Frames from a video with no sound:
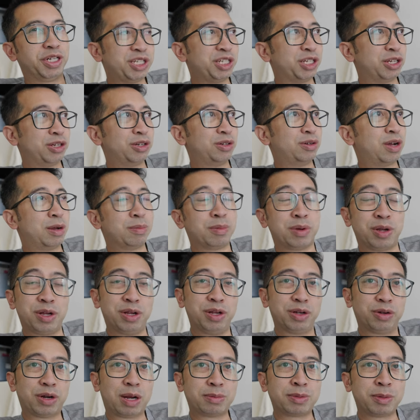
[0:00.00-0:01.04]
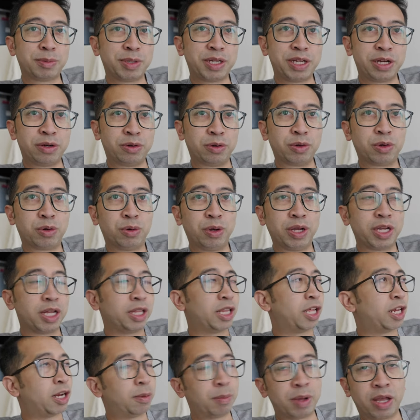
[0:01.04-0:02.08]
So I'm gonna grab something to eat real quick and
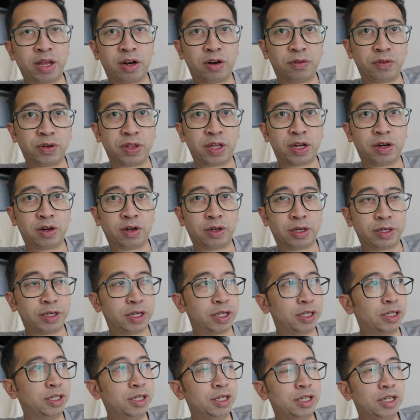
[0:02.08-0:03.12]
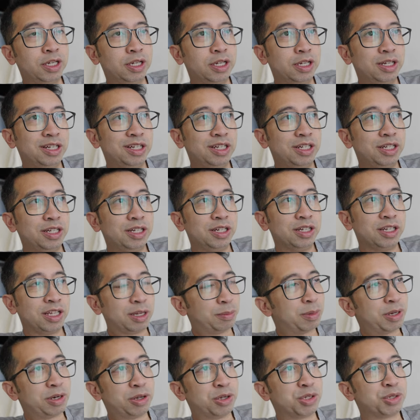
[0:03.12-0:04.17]
then I'm gonna head over there and uh, get
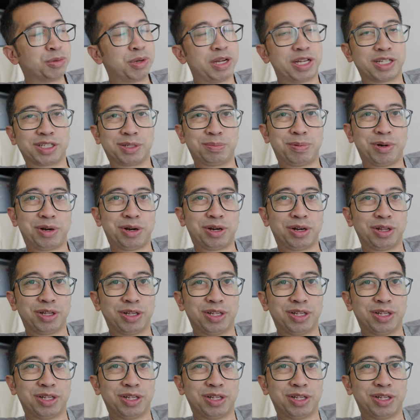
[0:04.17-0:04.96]
my nose waxed apparently.